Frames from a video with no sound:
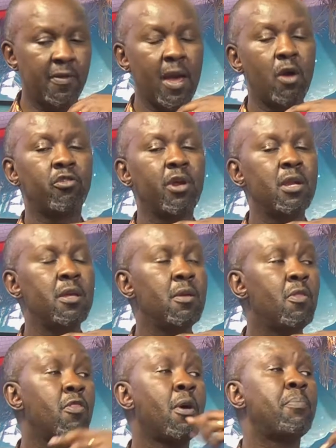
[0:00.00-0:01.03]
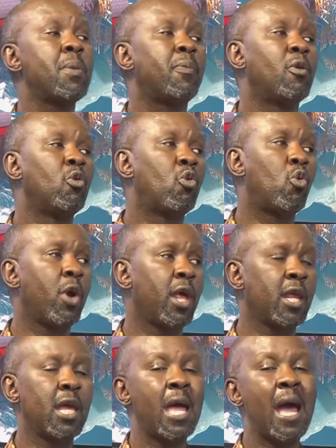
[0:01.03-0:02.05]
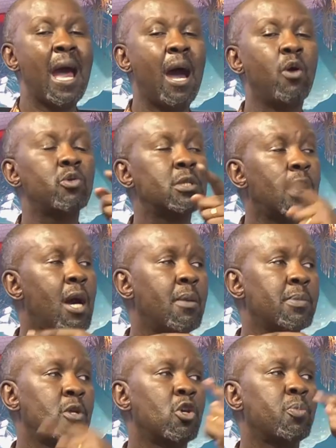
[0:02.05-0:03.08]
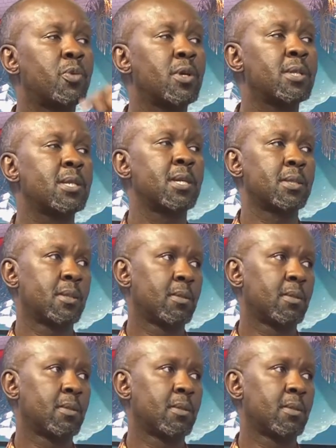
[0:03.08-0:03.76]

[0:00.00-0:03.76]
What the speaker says: They are already the people who query outcomes, not processes.